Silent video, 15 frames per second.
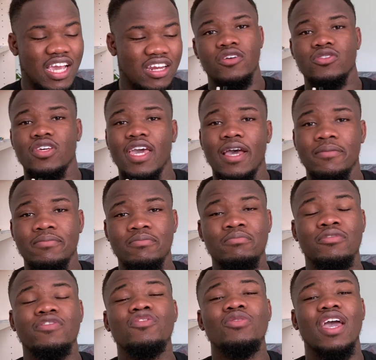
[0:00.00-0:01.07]
So yeah,
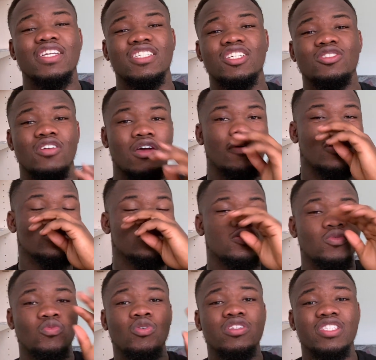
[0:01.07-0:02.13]
before we actually talk about
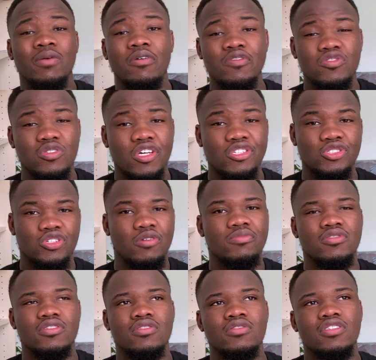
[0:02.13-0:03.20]
what type of student
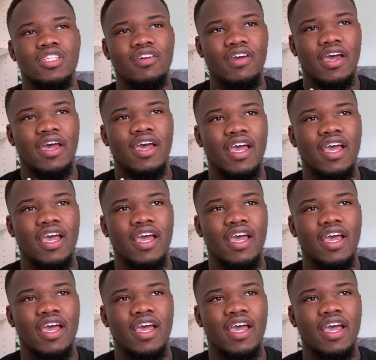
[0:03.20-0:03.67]
jobs there are,